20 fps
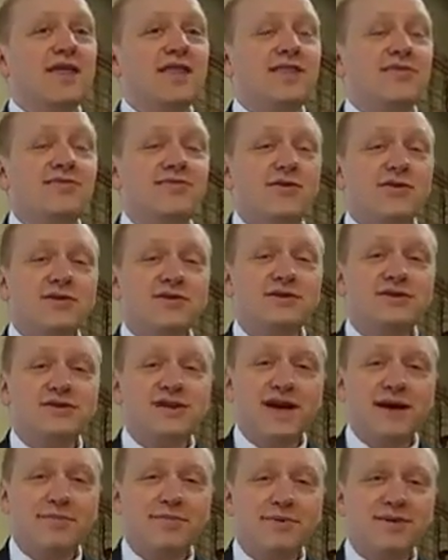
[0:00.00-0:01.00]
The 4th
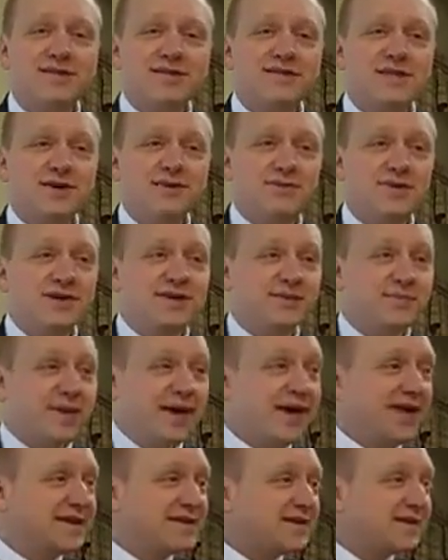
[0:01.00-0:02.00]
step is that we
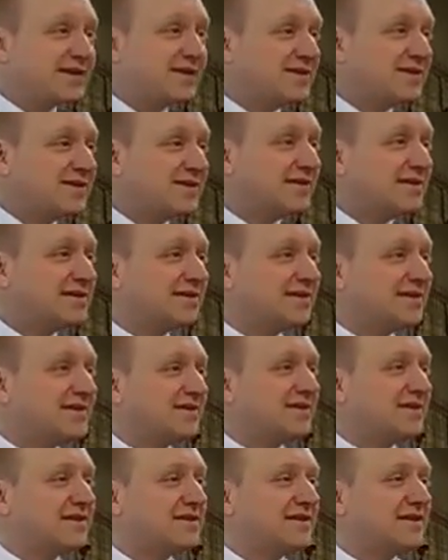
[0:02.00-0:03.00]
debate
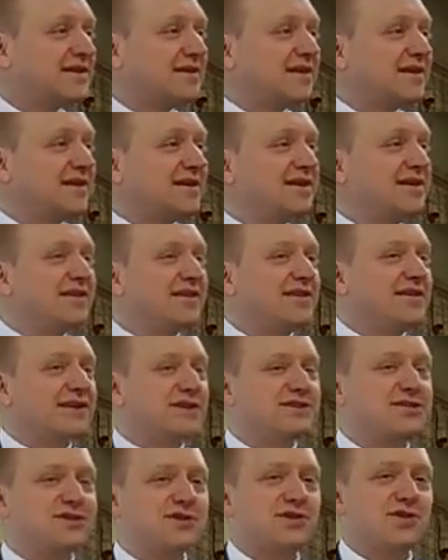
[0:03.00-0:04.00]
the
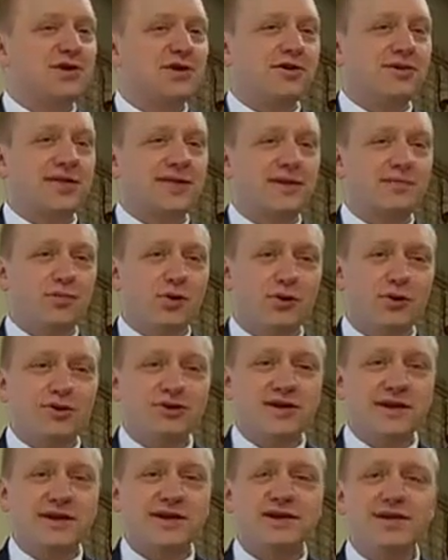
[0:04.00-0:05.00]
issue or the
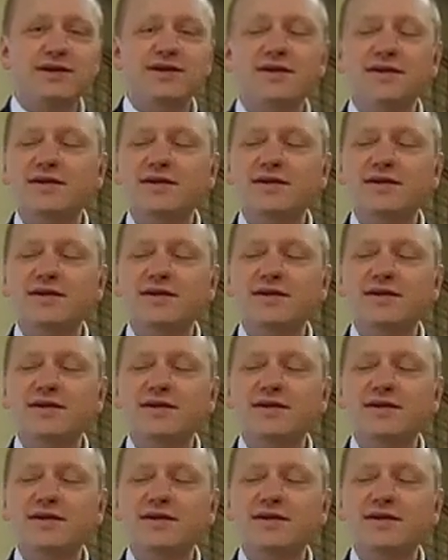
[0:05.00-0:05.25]
motion,